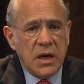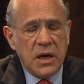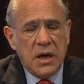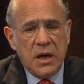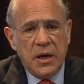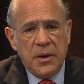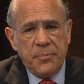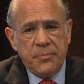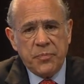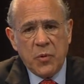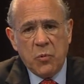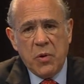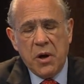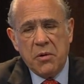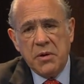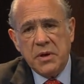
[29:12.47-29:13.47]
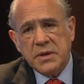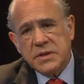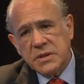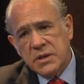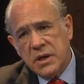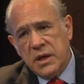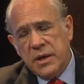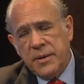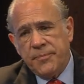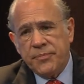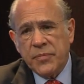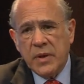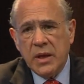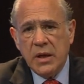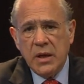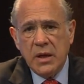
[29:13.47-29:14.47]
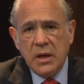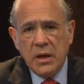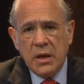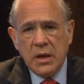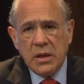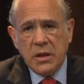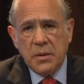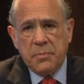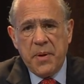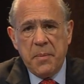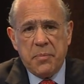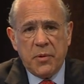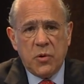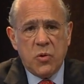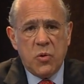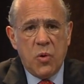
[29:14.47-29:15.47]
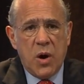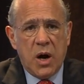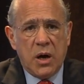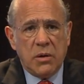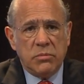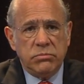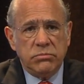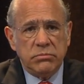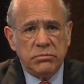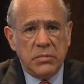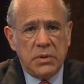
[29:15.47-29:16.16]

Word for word: whereas the people who are